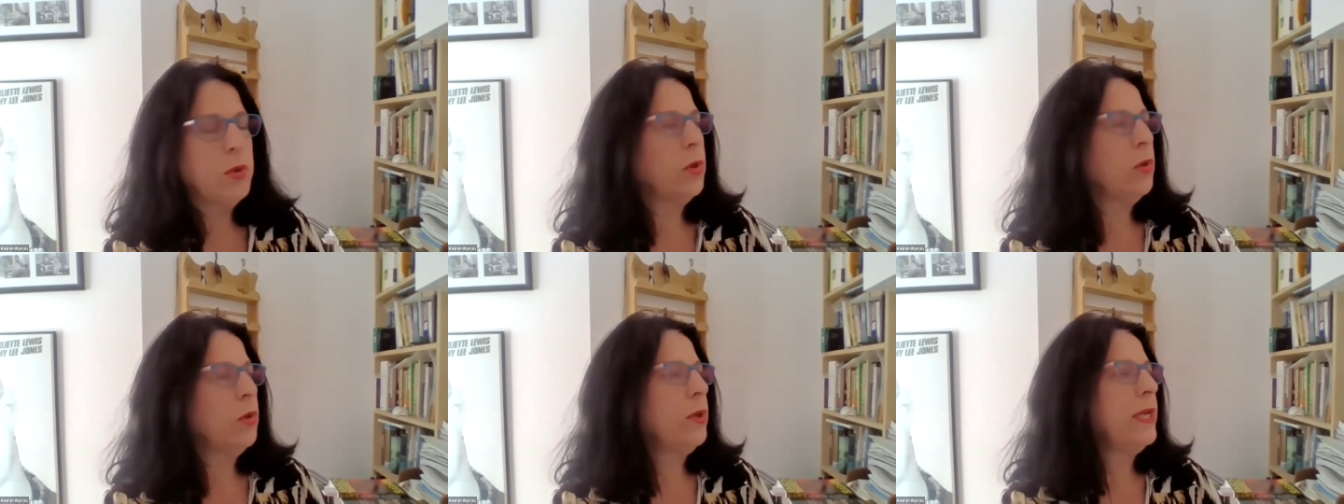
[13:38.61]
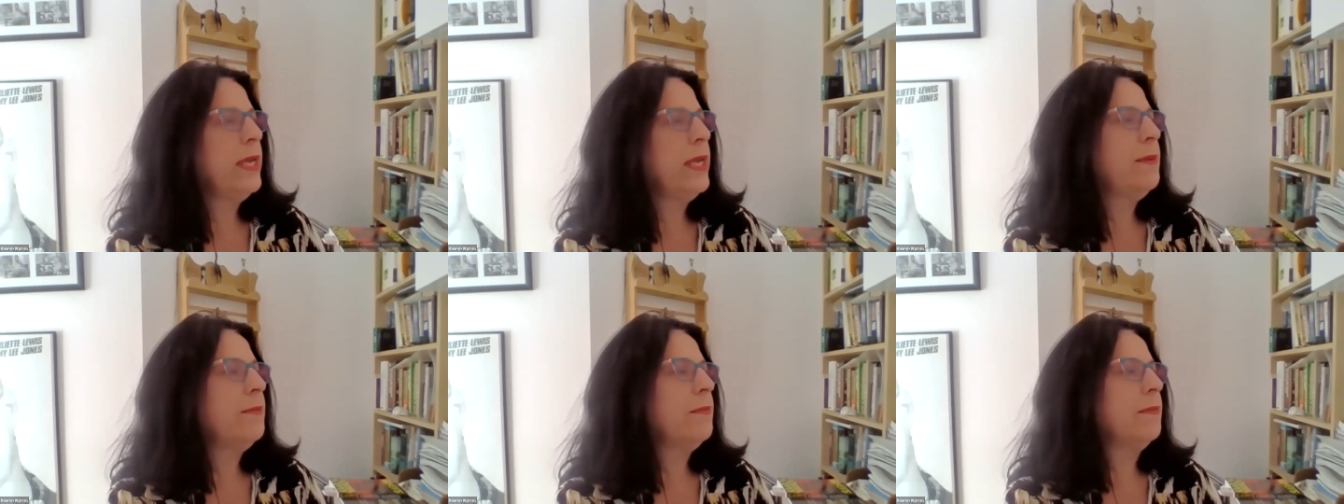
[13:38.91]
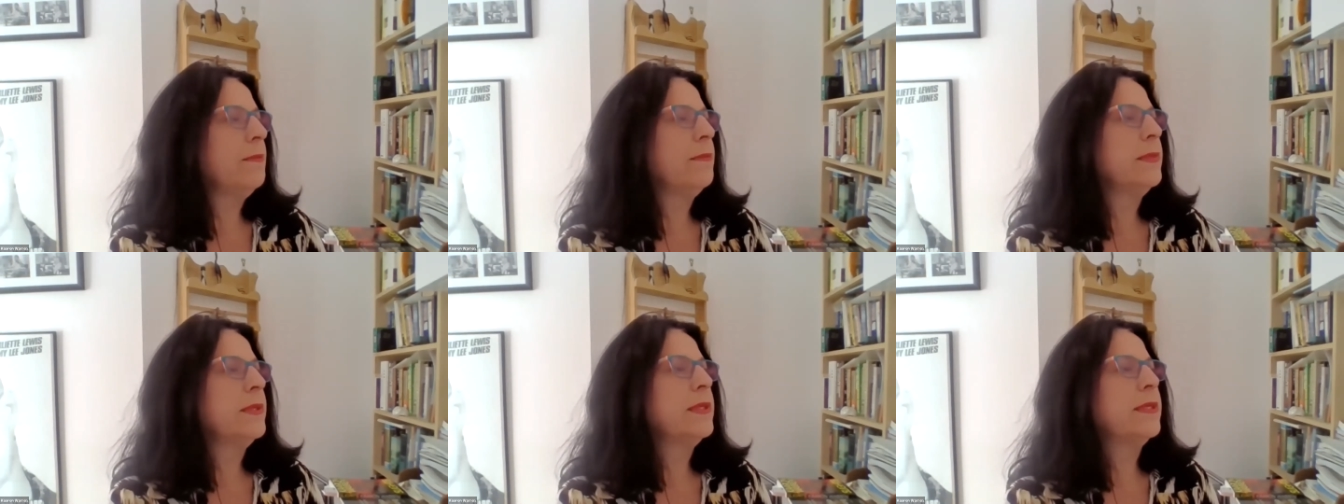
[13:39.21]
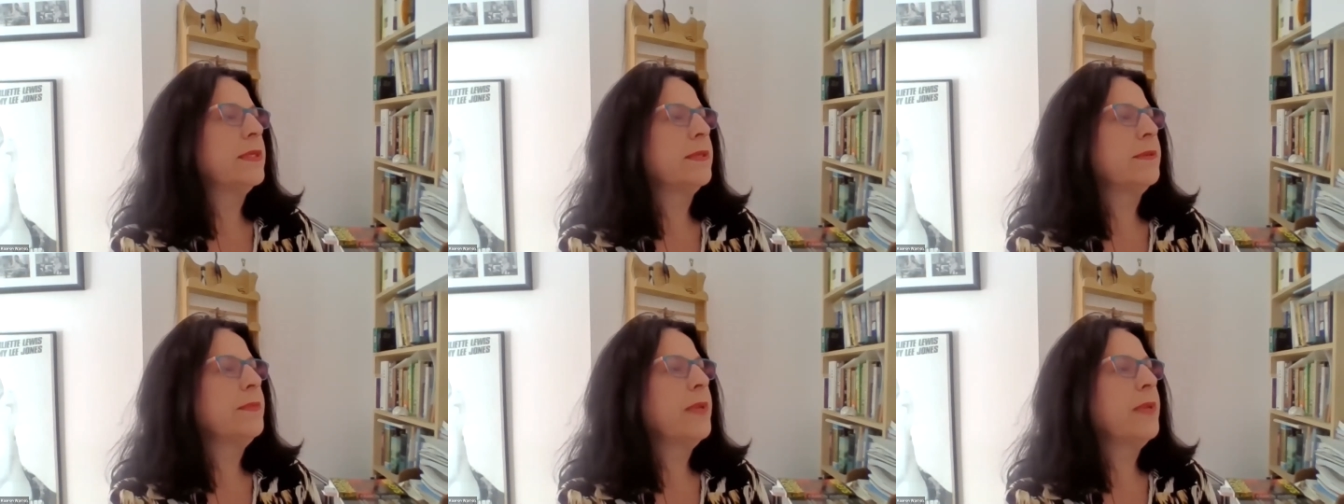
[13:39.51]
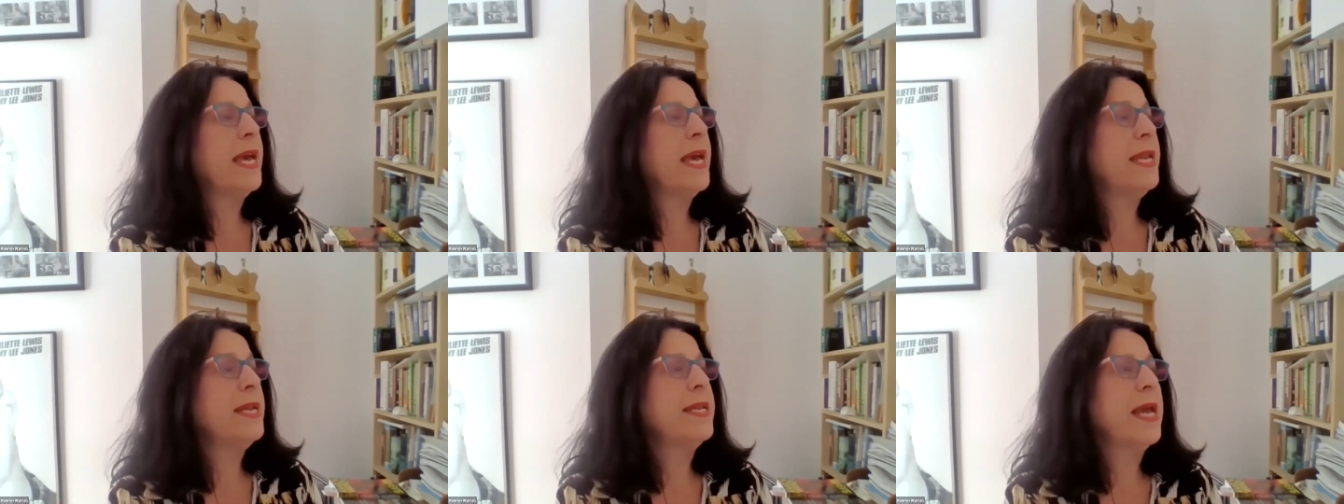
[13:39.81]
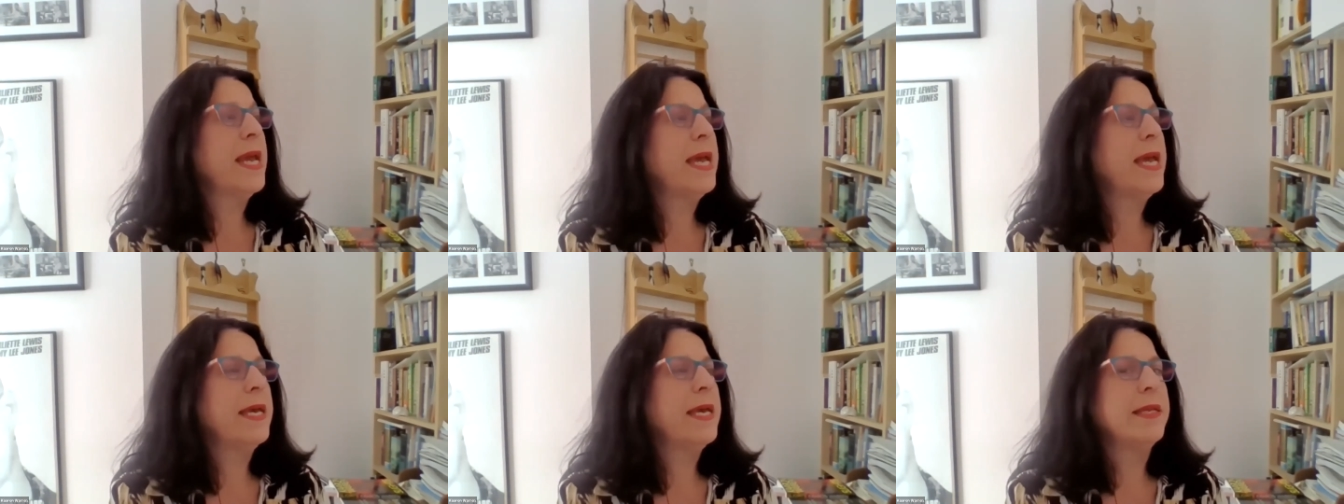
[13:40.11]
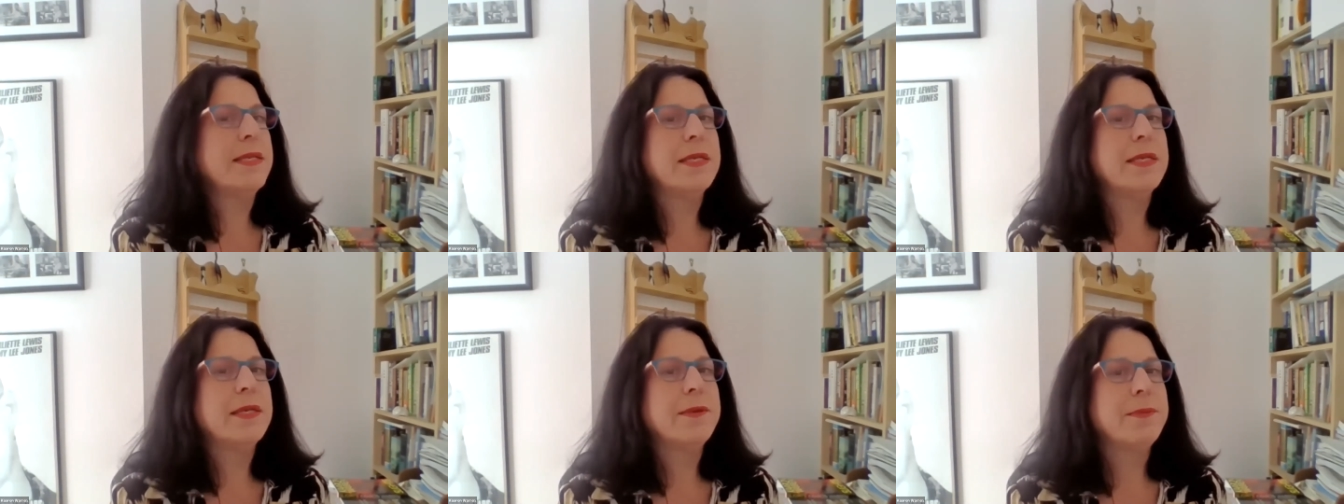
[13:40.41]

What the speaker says: your limbs, and had.